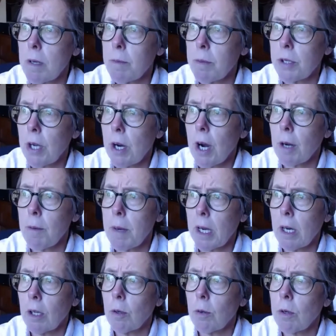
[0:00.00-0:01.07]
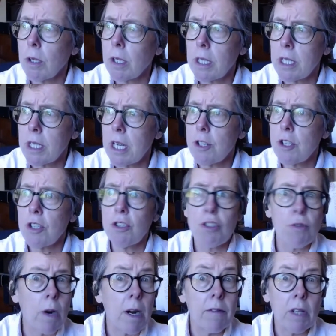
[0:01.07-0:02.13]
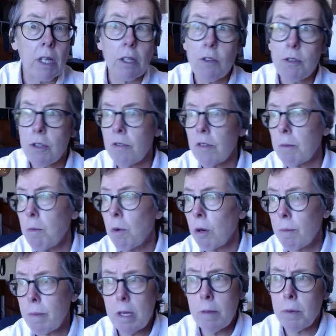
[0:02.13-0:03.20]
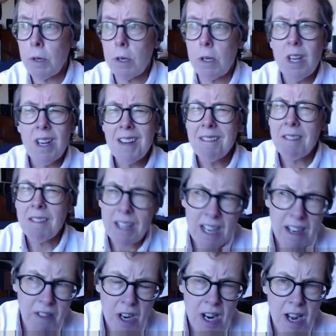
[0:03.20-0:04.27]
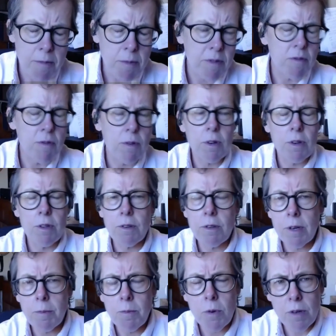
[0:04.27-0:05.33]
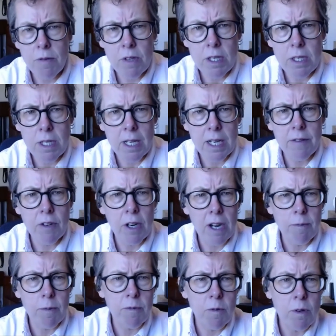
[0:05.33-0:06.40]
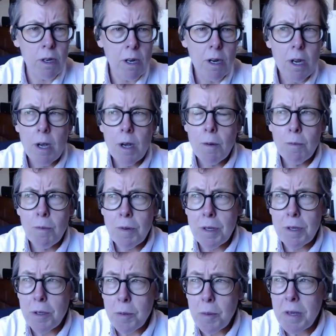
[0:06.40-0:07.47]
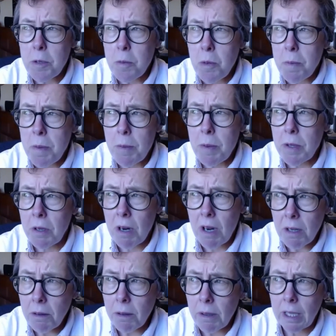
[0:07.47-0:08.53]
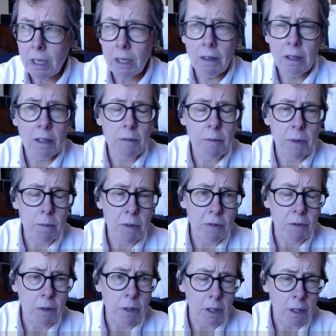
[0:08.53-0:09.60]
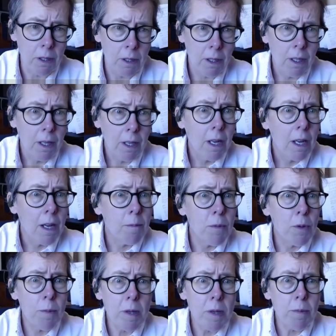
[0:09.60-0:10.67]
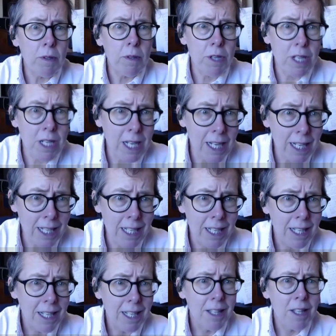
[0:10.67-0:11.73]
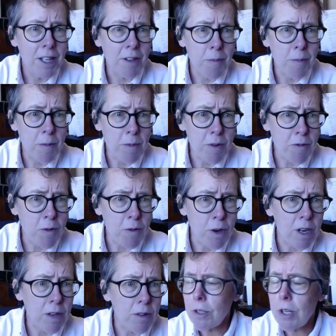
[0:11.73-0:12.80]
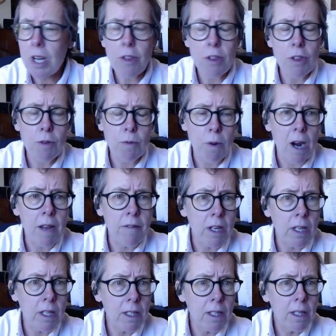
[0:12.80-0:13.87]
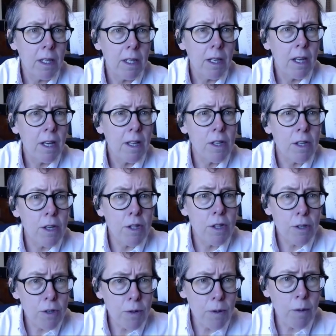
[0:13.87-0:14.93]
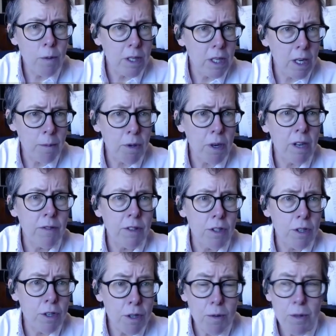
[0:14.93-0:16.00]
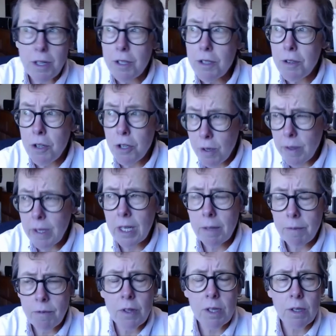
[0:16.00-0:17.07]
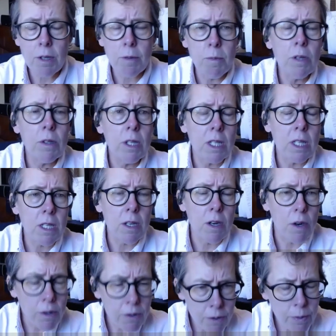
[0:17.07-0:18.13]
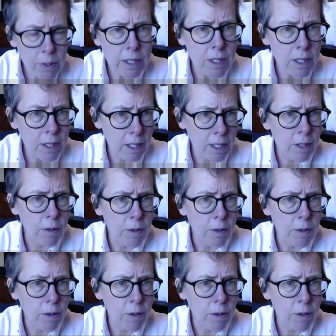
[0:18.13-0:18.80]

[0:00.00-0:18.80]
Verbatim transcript: people talk about organizations thriving, they're serving more people than they ever have before, they're doing more of this than they ever have before. This is because more people are hungry than have been before, and more people are sick than have been before. They're not thriving. They're, they're doing what nonprofits do, which is they're showing up for their communities in all the ways that they know